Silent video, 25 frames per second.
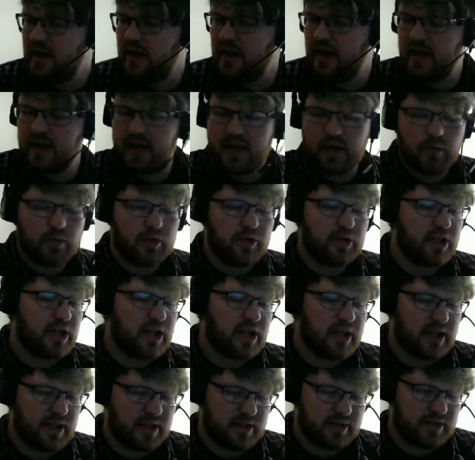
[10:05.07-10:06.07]
I will
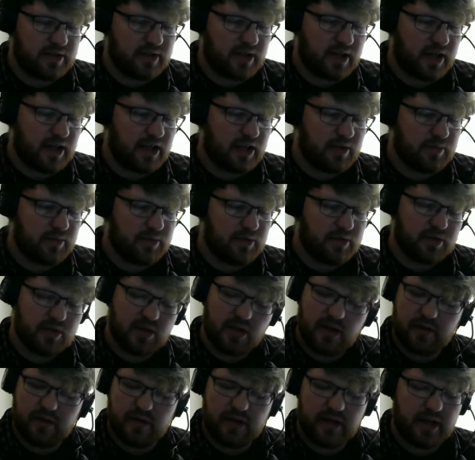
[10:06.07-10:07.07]
not. I am
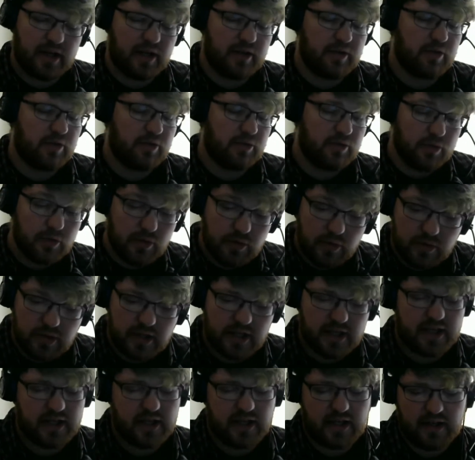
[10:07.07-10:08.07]
sorry. I don't do
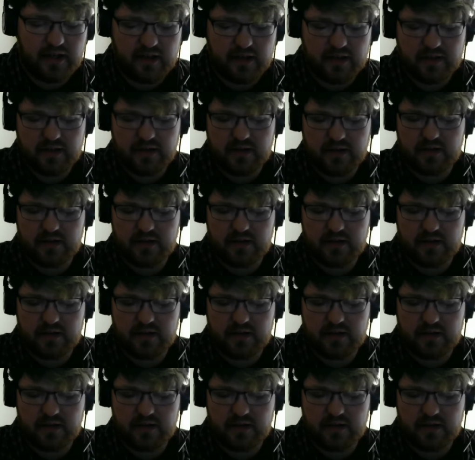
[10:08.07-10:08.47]
that.